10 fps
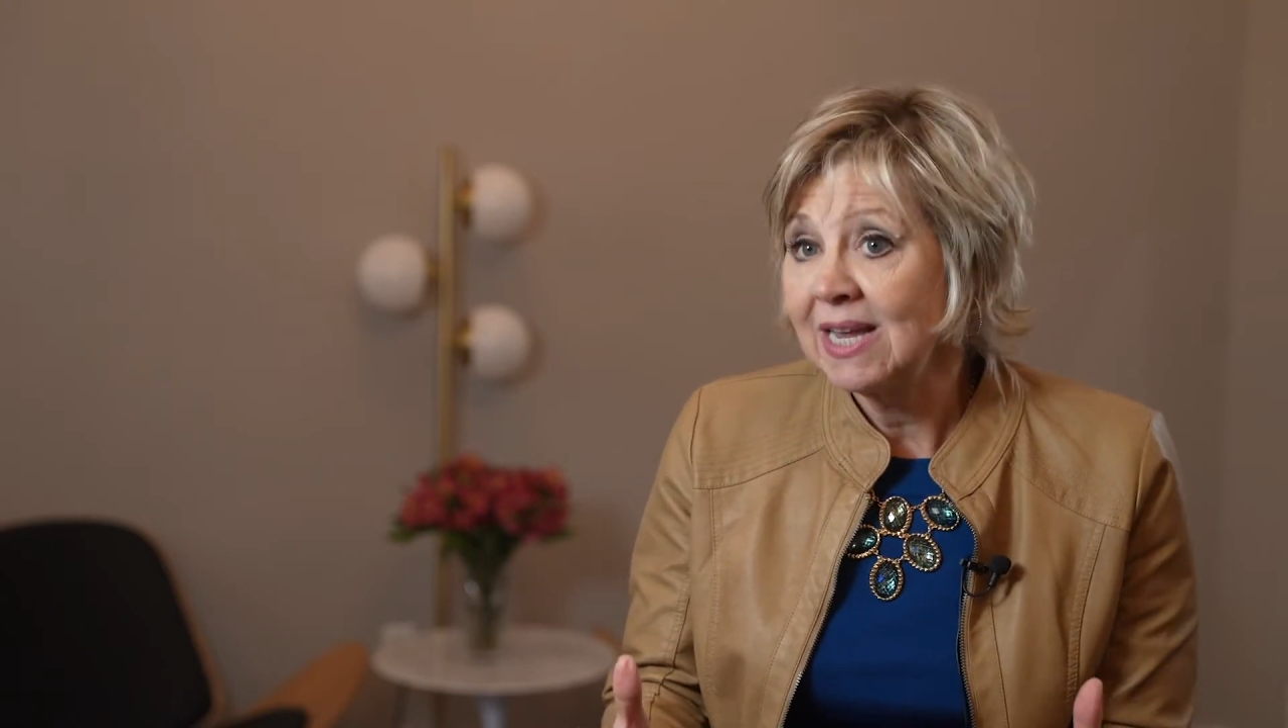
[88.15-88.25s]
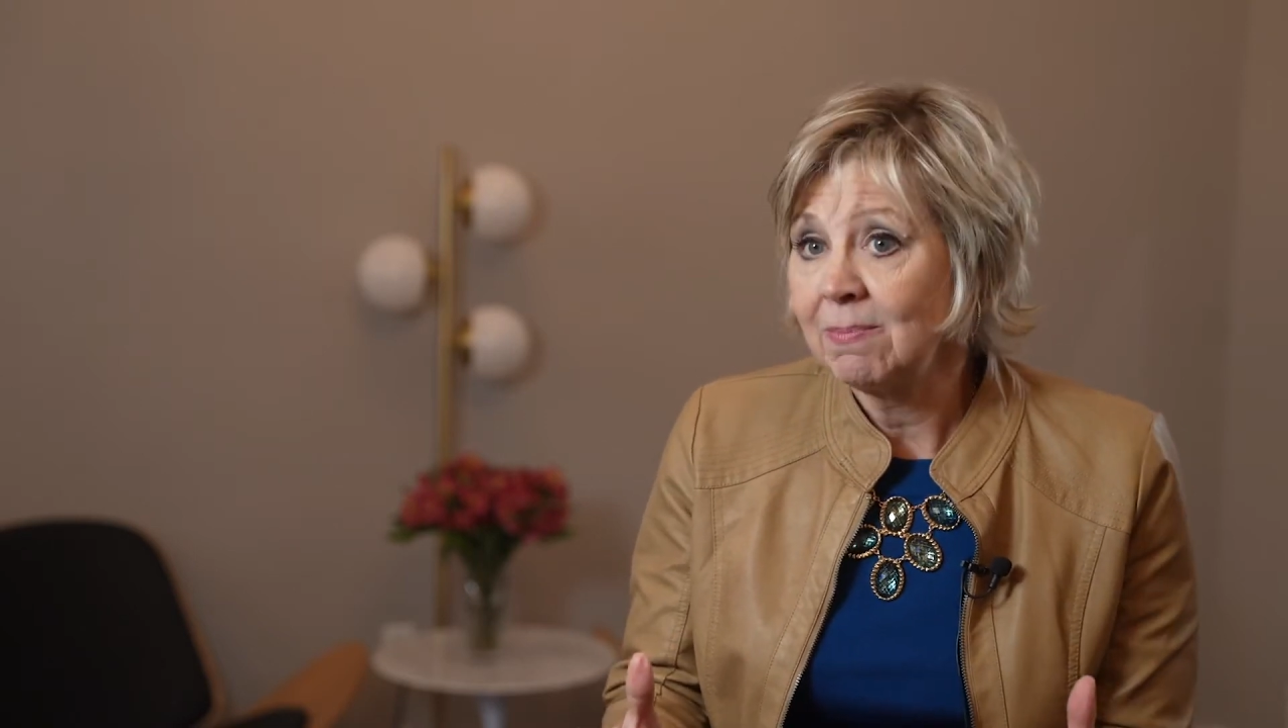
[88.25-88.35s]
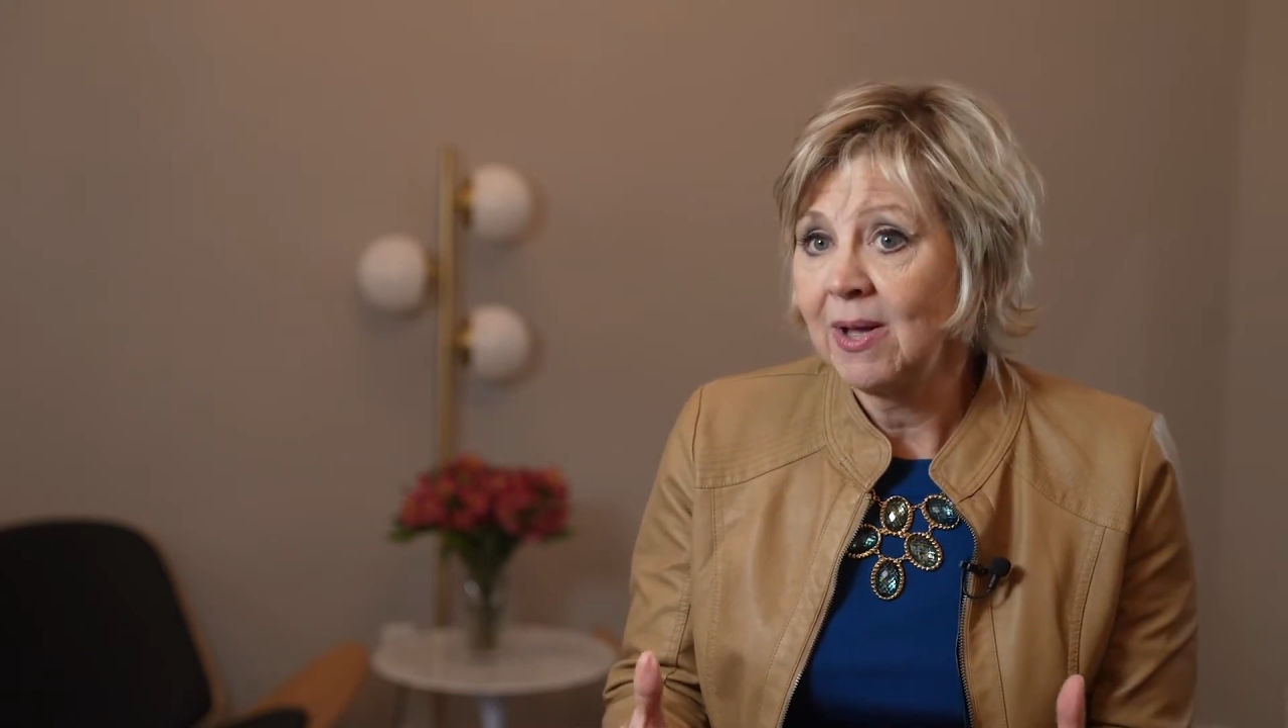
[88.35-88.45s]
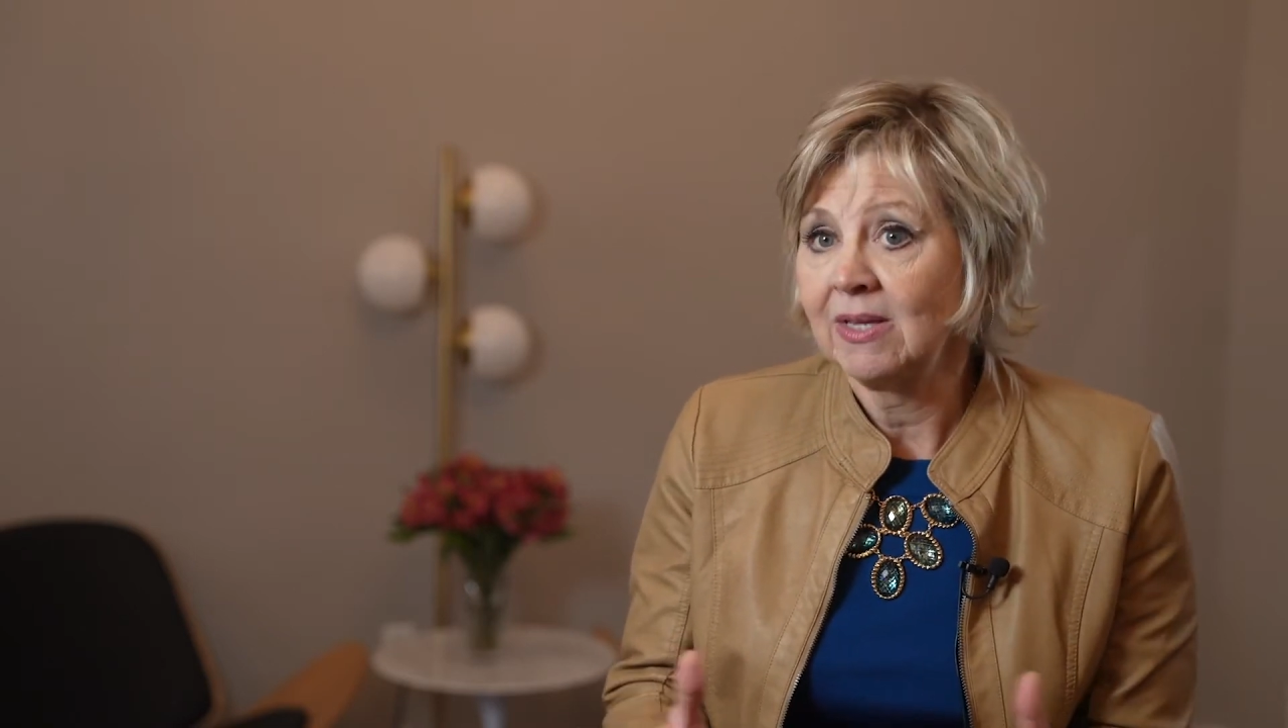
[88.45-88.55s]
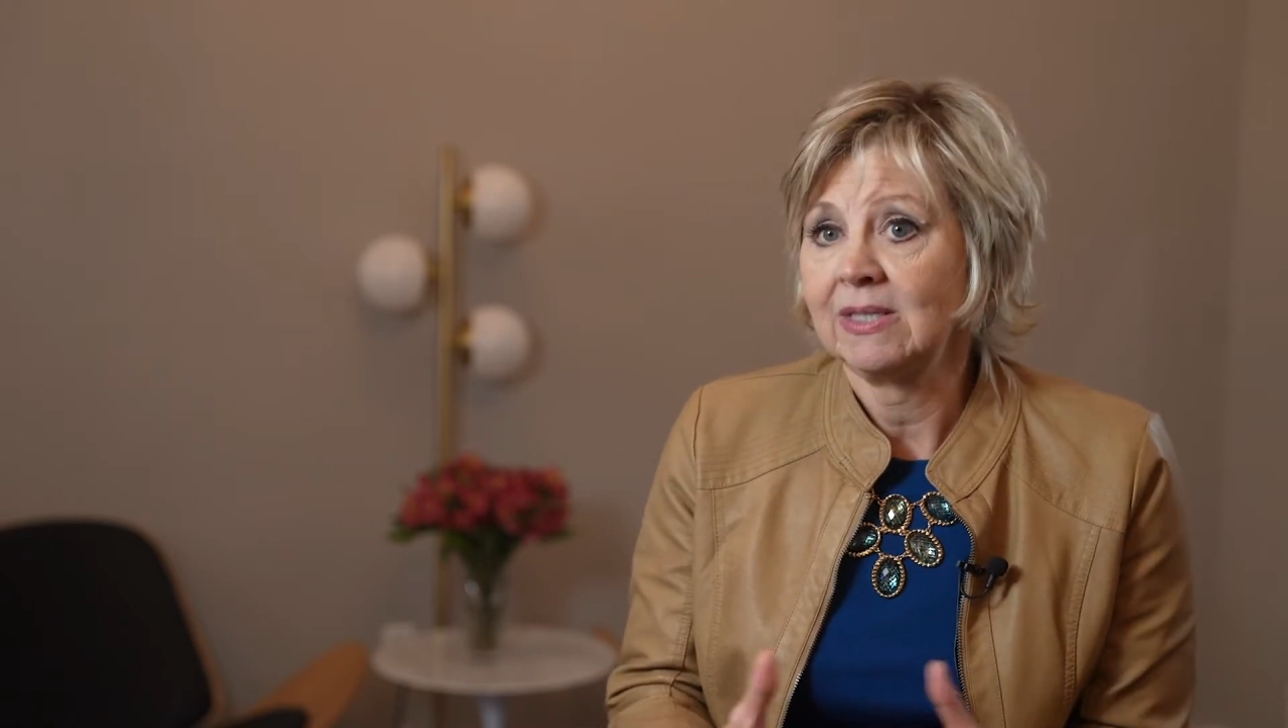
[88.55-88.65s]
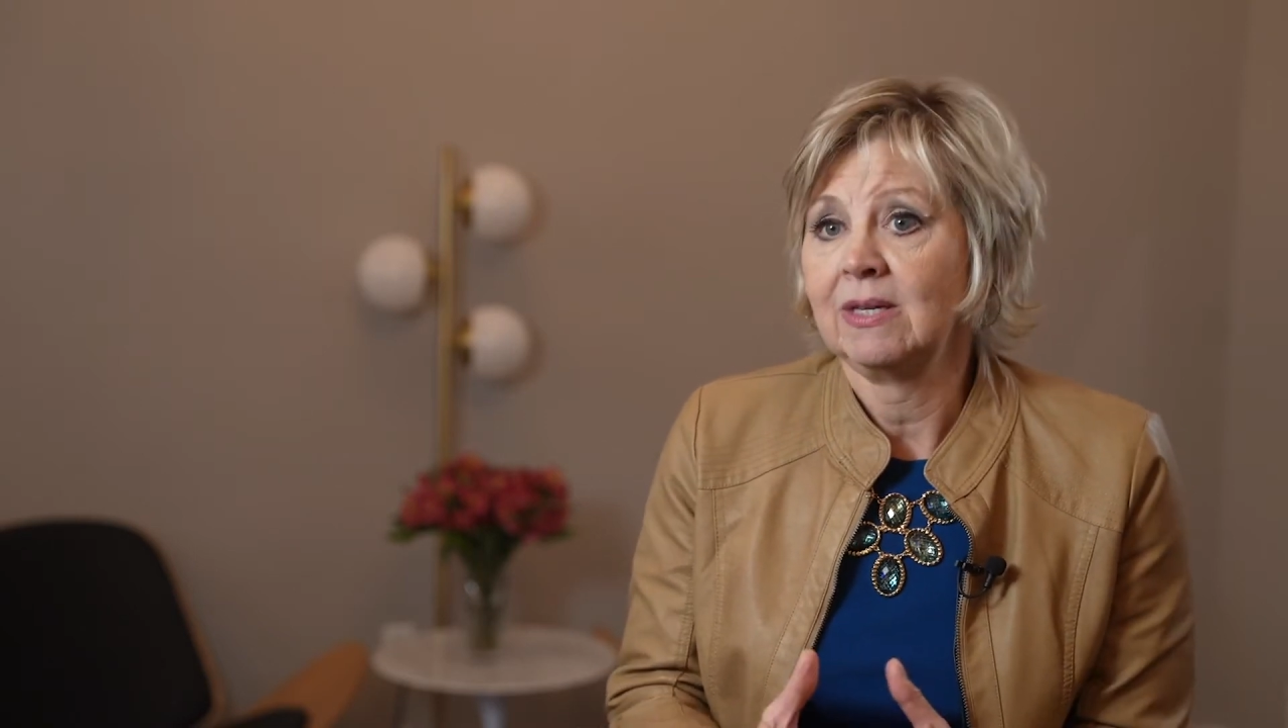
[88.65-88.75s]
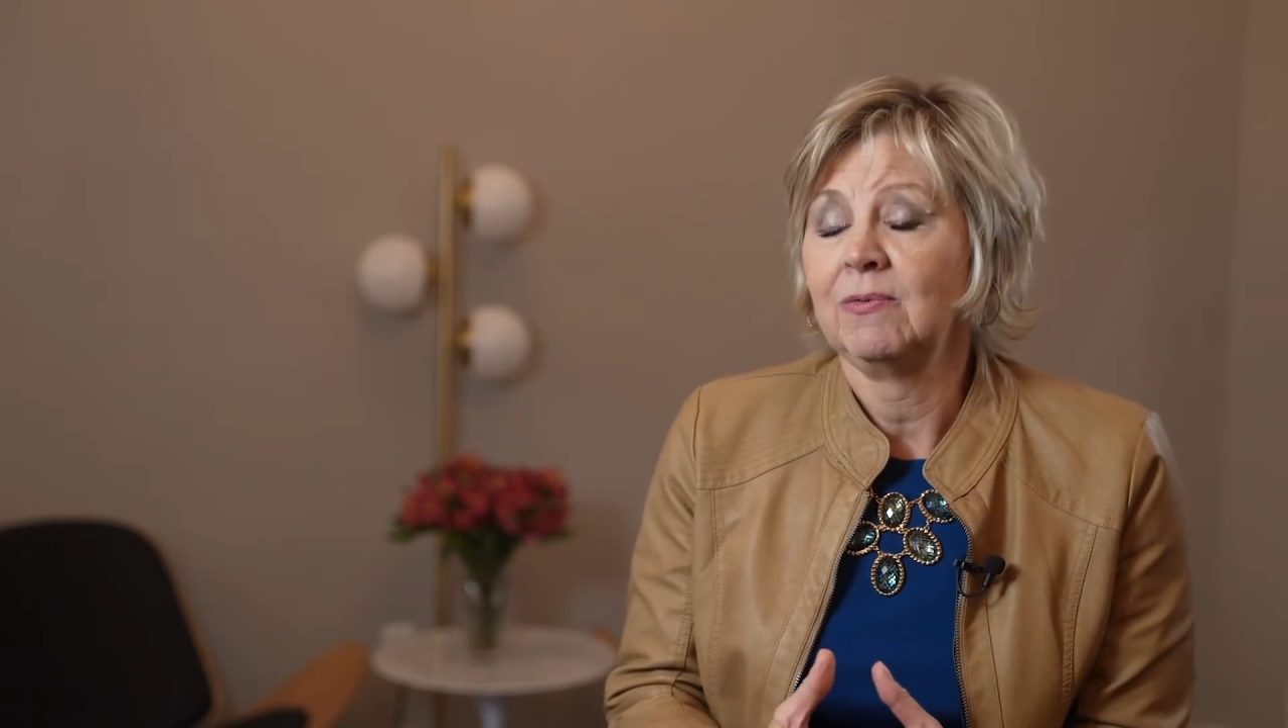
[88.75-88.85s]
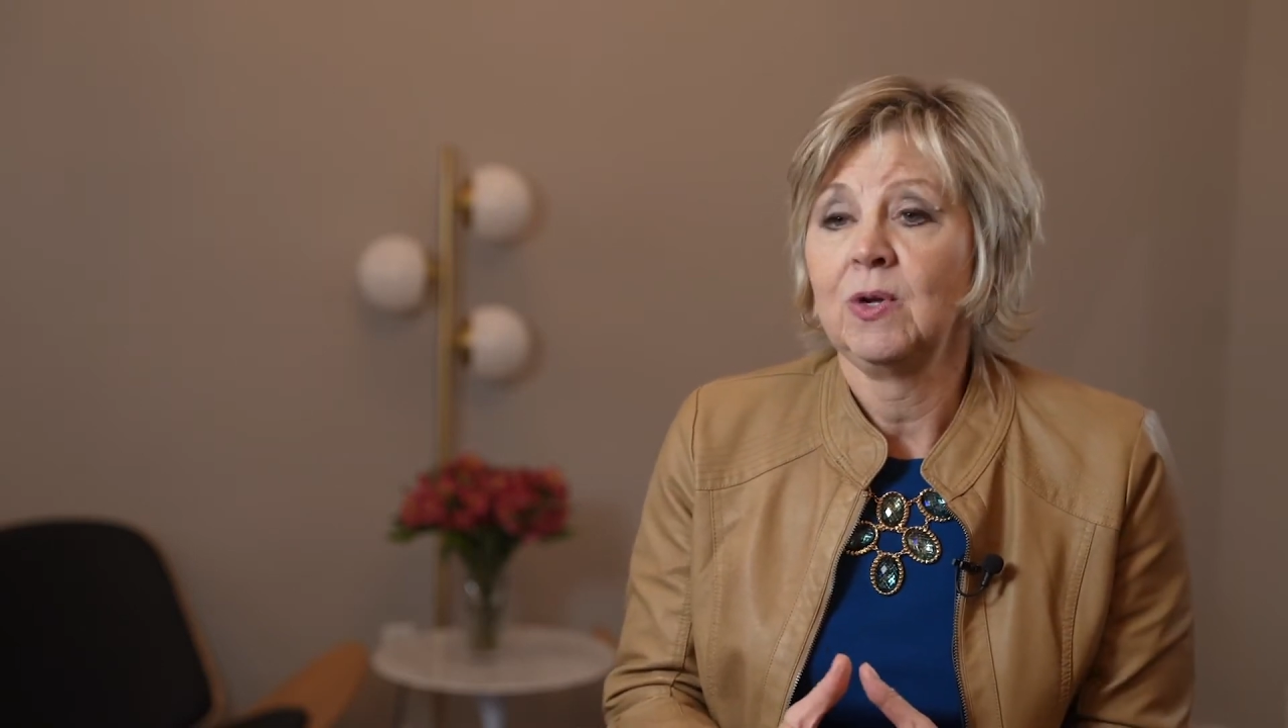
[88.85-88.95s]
impulsive